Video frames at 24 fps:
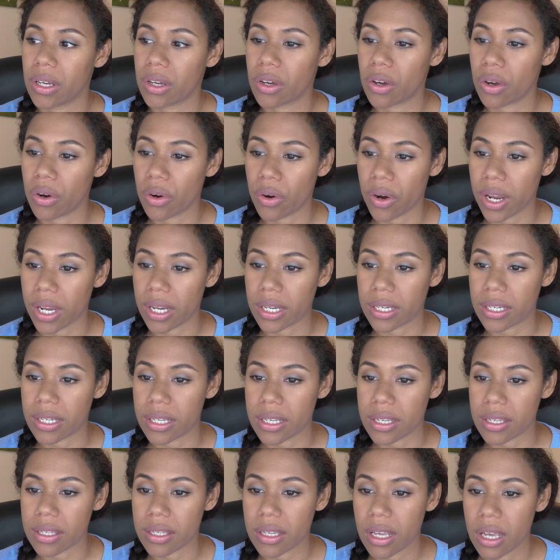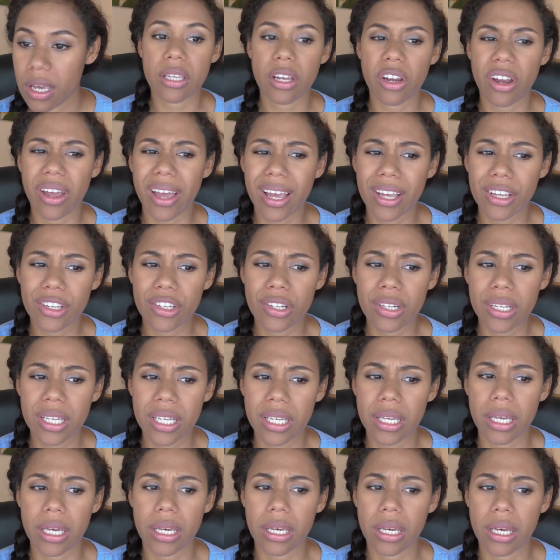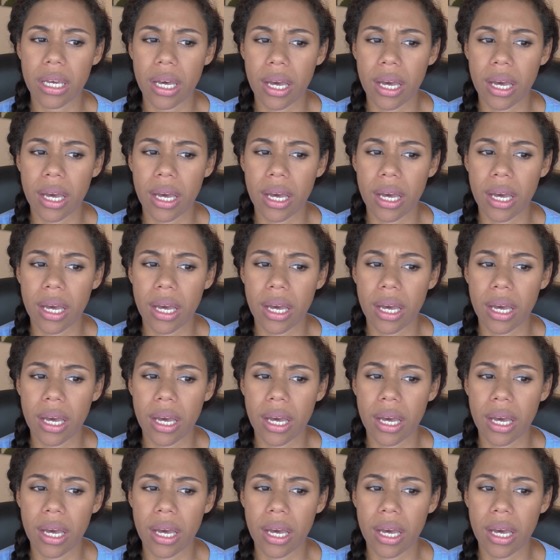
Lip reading: correctors, they're actually